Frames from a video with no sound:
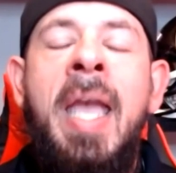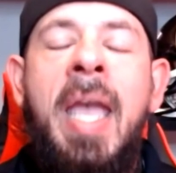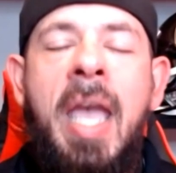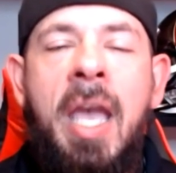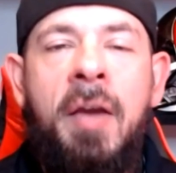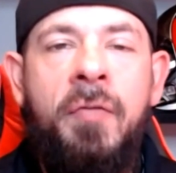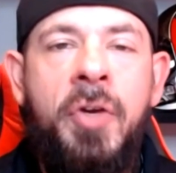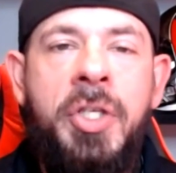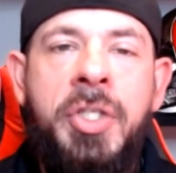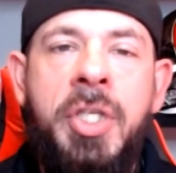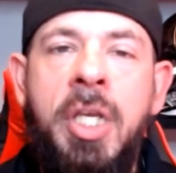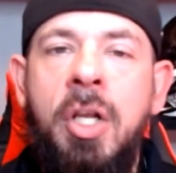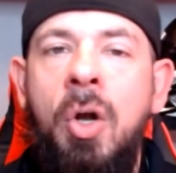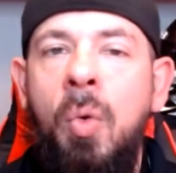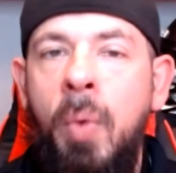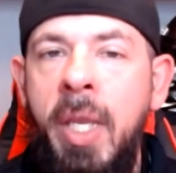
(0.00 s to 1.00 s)
every
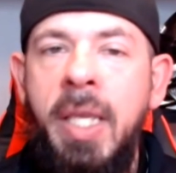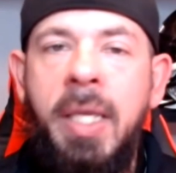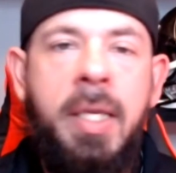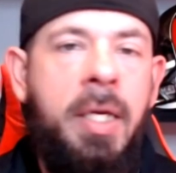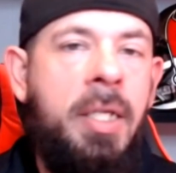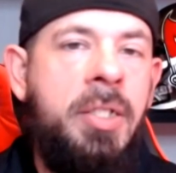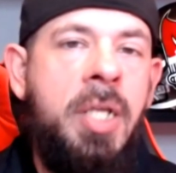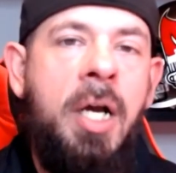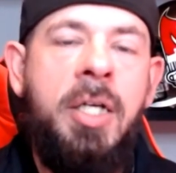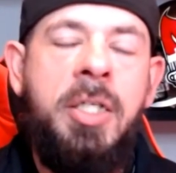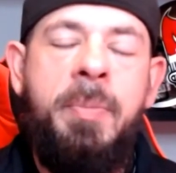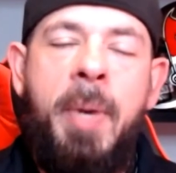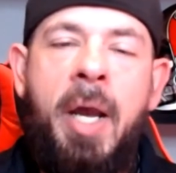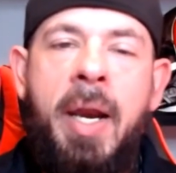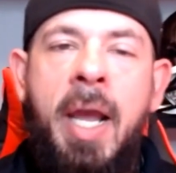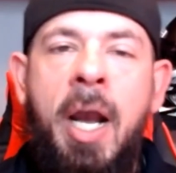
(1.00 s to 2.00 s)
single week. And he talked
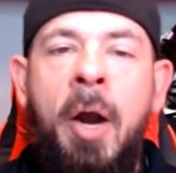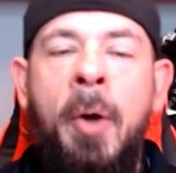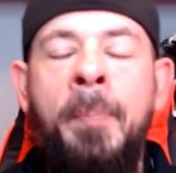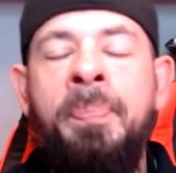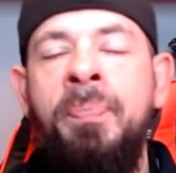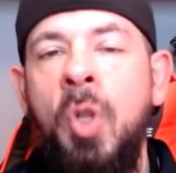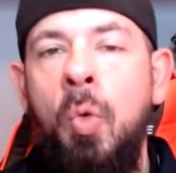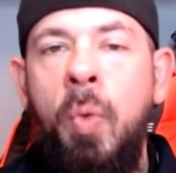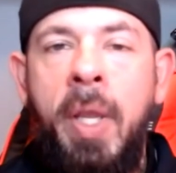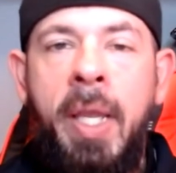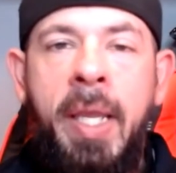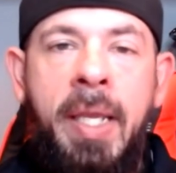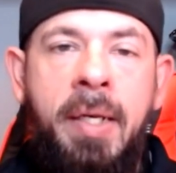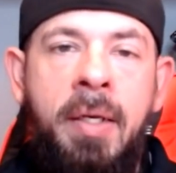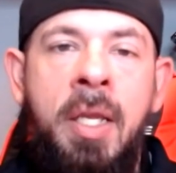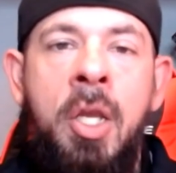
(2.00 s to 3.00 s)
about how
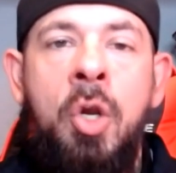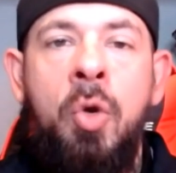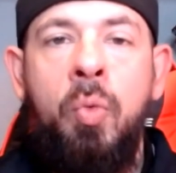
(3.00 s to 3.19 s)
when